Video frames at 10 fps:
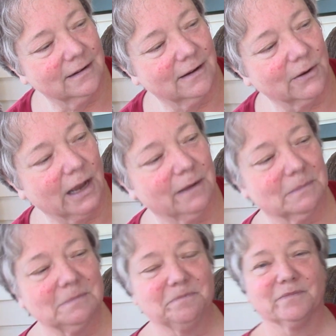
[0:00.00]
Okay.
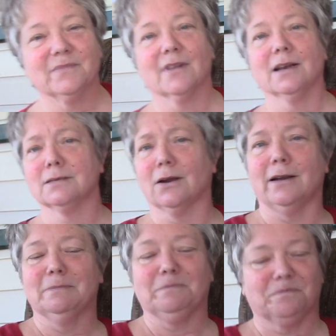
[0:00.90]
Sorry.
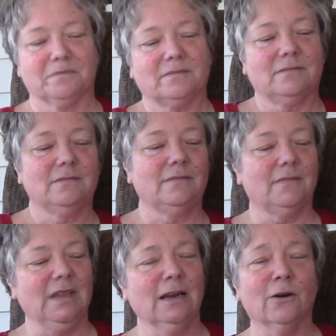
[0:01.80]

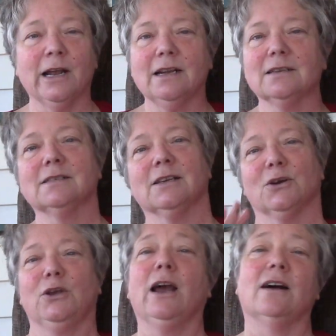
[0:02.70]
All right, so
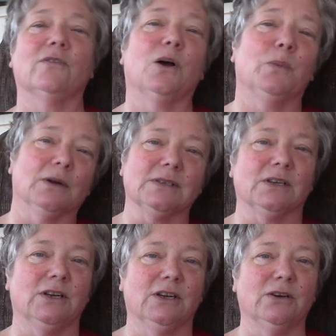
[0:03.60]
you have a
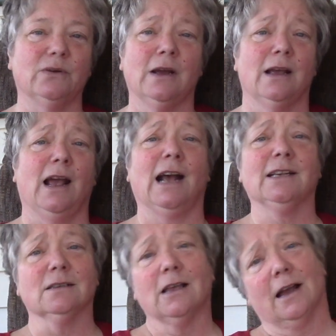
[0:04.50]
person who has
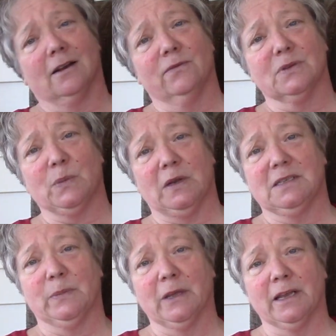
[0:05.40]
a lack of
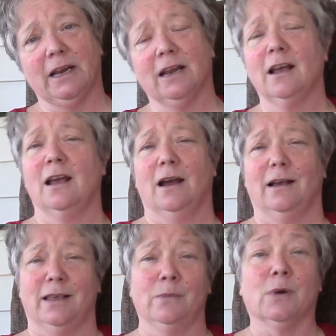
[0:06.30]
responsibility. I
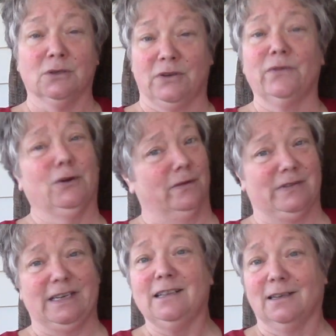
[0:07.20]
think most of you have
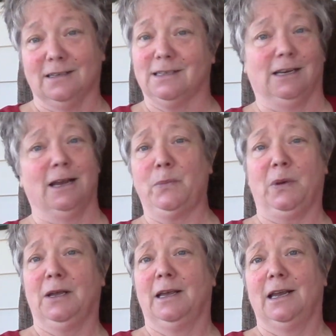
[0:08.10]
seen this type
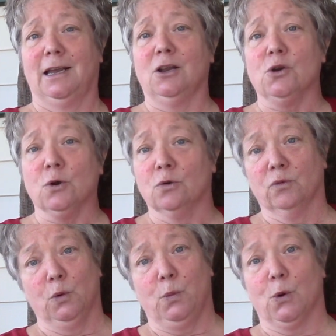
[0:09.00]
in your
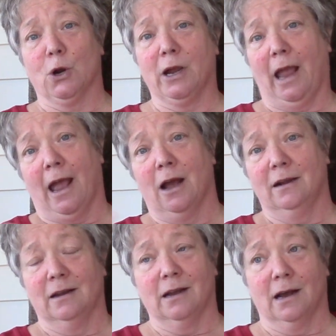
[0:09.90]
group work at
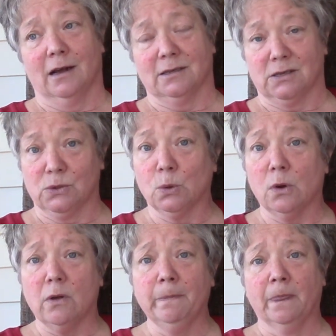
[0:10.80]

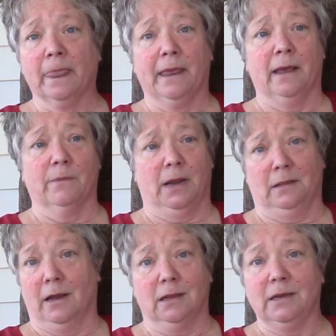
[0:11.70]
school. It might
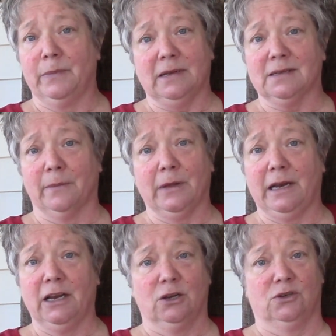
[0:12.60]
likely be
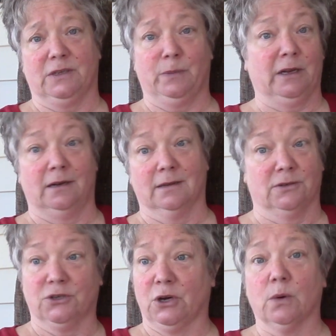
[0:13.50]
somebody who just plain doesn't
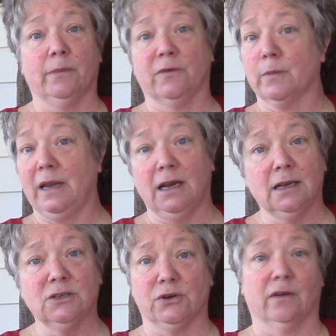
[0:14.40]
show up for
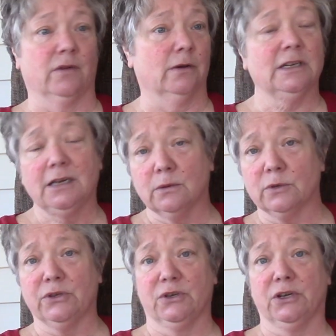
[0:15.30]
meetings. You have no idea
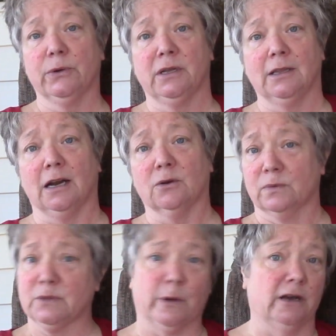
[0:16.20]
what they're doing. They don't
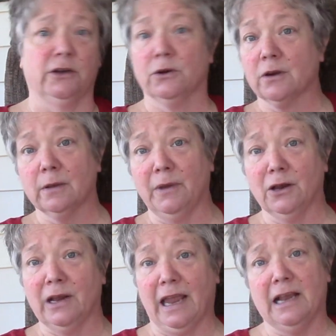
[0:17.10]
respond to your
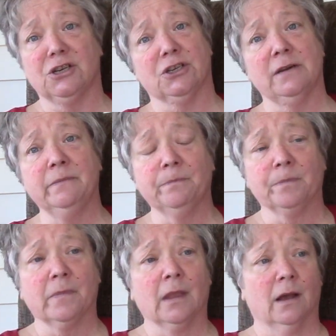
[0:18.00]
communication.
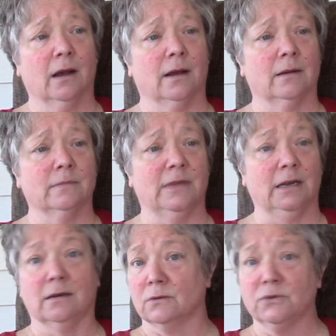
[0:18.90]
They
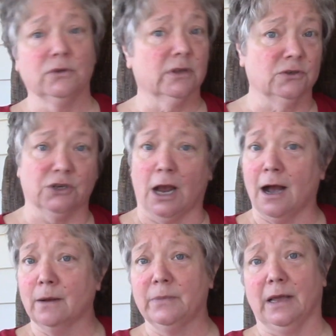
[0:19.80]
don't do their
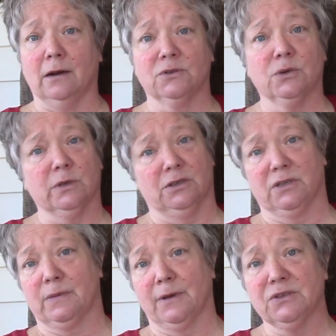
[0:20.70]
job. They don't do what they're
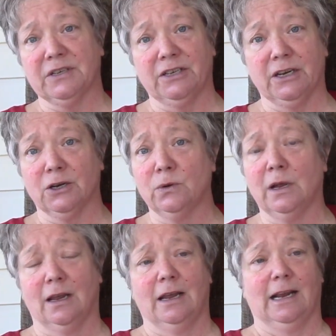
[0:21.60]
supposed to do.
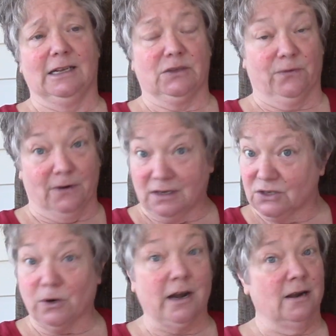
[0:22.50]
It's
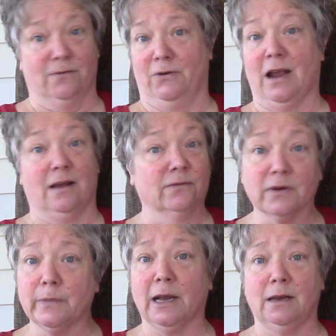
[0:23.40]
frustrating for
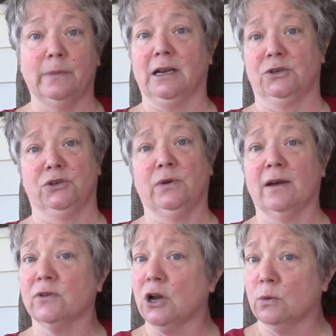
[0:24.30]
everybody because you
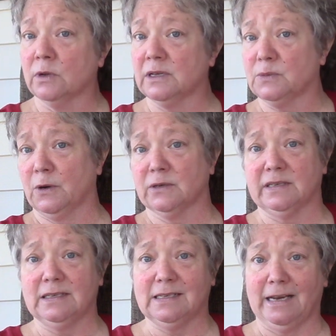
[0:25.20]
never know where this
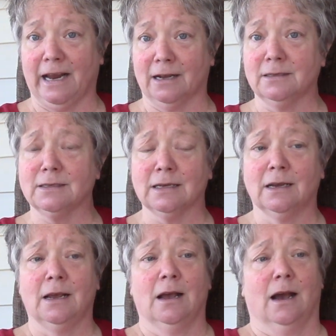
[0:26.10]
person stands.
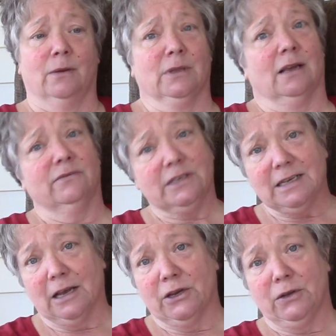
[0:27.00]
I would love to
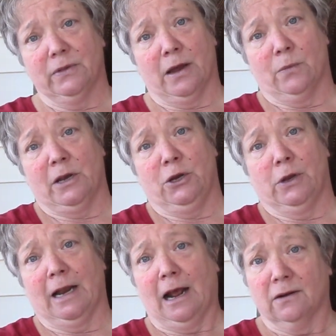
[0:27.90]
tell you that when you
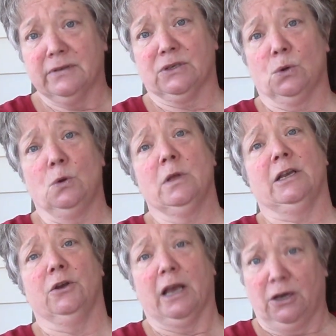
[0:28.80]
get out of school and
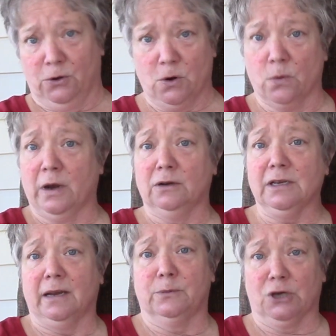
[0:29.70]
you get your career
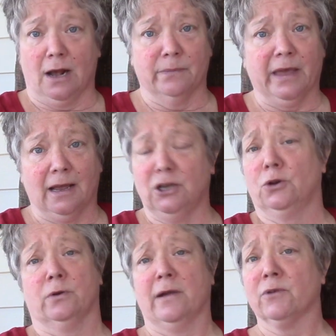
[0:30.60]
type job that
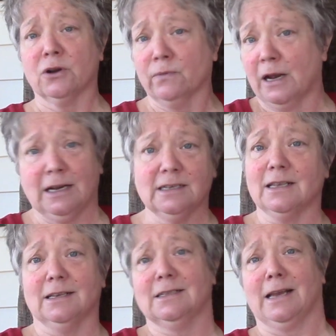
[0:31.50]
you're never going to run into
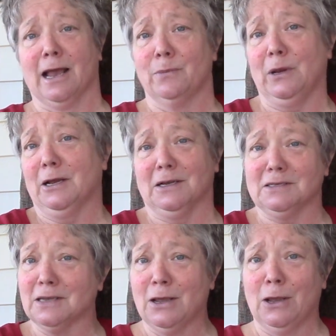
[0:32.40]
this again because,